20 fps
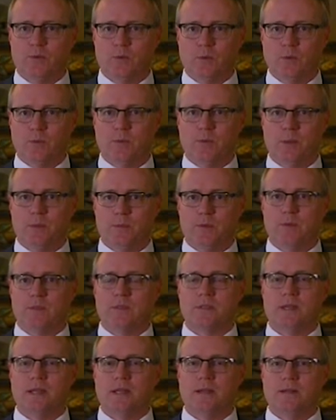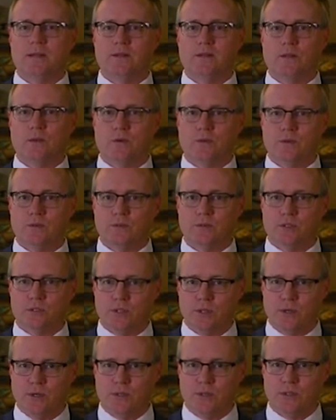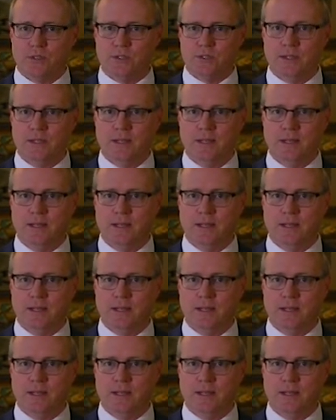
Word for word: who were members in a local church,